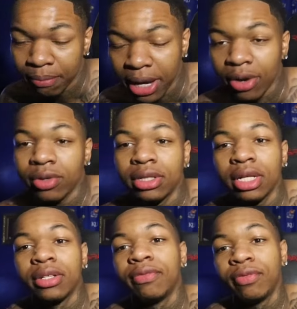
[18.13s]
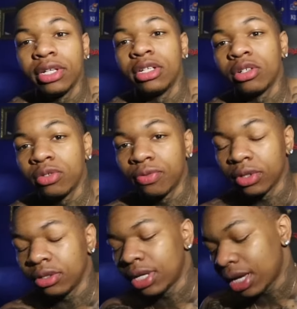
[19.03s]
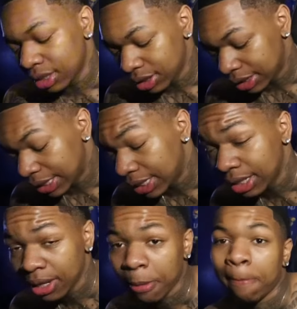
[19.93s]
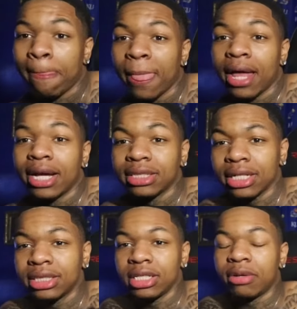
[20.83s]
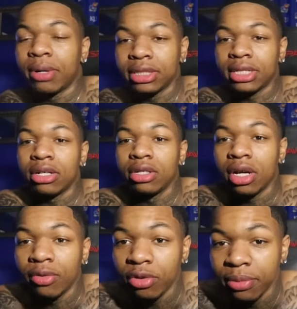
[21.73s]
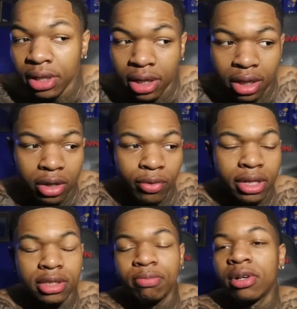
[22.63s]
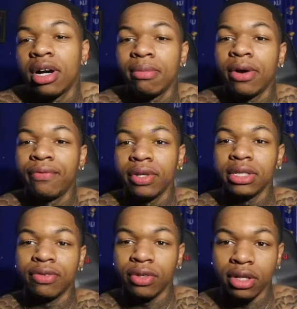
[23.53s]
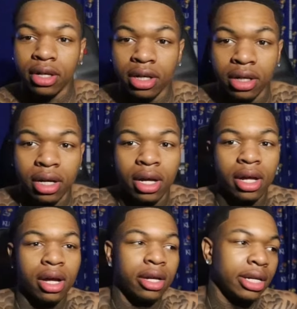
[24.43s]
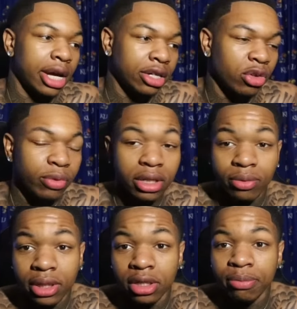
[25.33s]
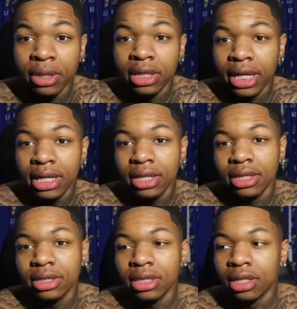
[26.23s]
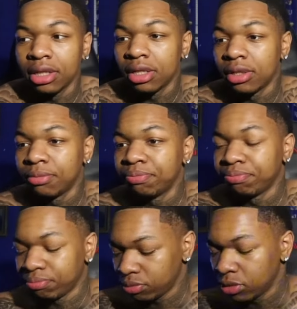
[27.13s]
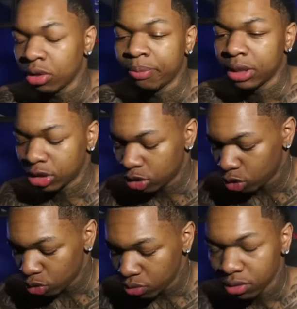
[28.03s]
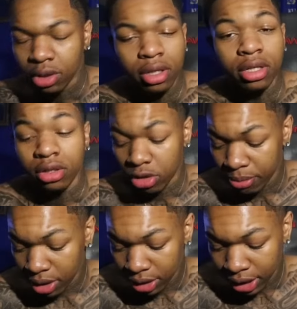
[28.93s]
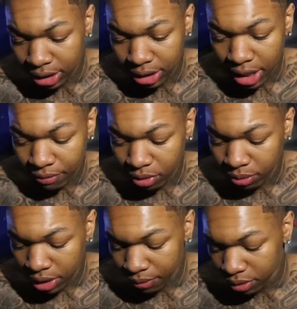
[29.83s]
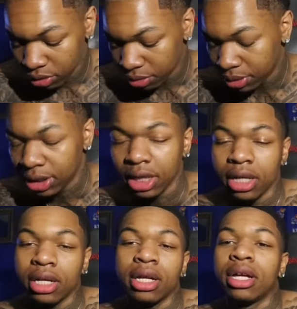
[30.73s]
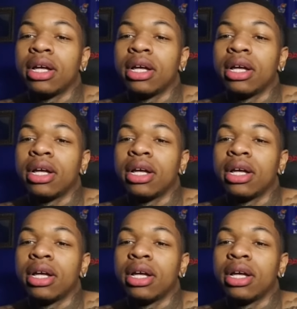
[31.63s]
I'm back with another video for you guys today. As I can tell by the title, y'all, we're gonna be rating some prom outfits for y'all. Now I know we're a little bit late, but it's cool. You know, better late than never, whatever. You know what I'm saying?